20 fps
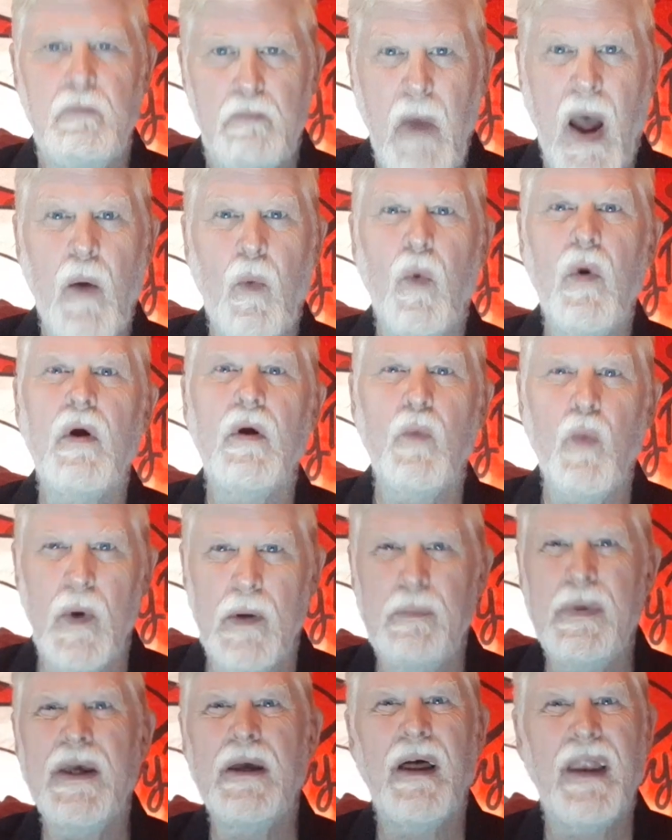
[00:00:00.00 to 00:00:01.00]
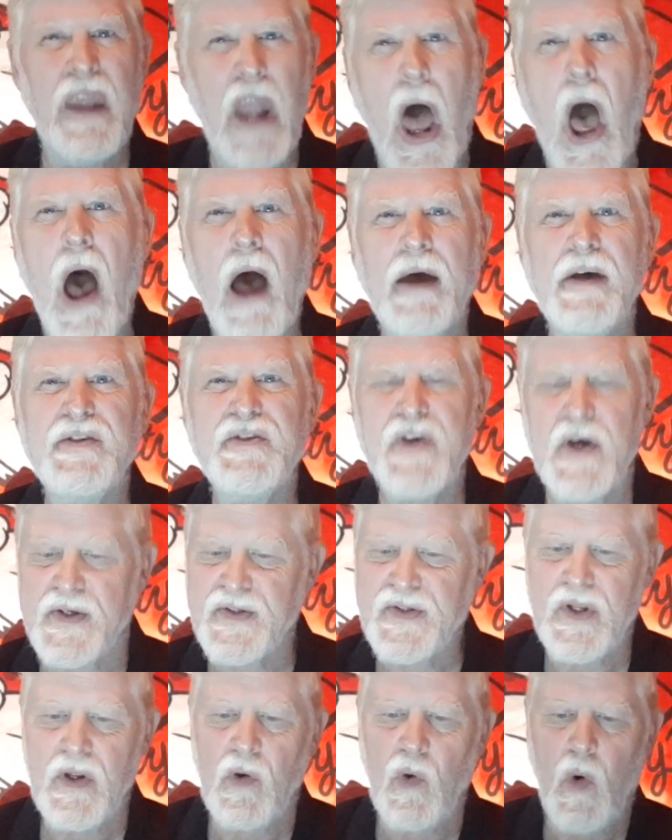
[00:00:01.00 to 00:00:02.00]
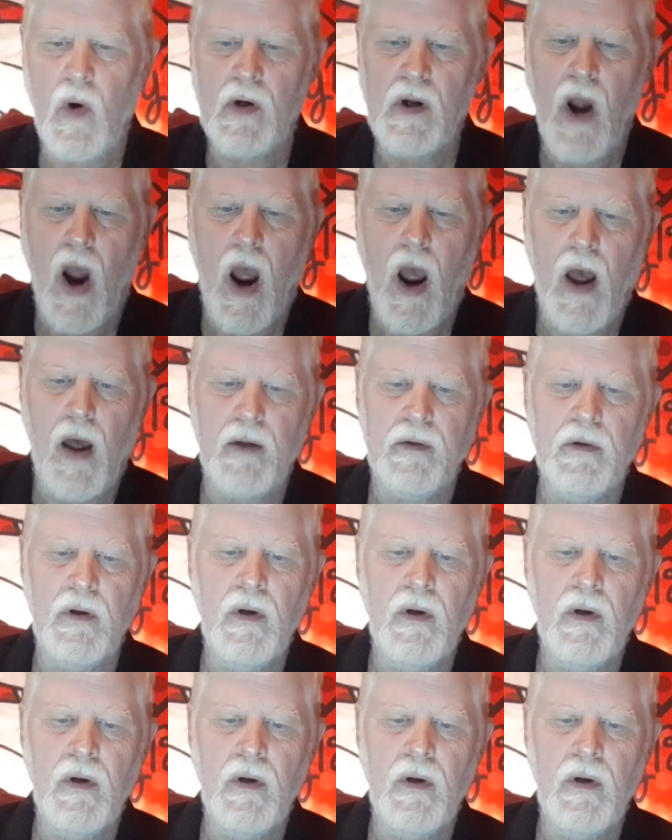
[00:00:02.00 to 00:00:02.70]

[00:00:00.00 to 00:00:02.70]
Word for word: my word would be a lie, says the Lord God.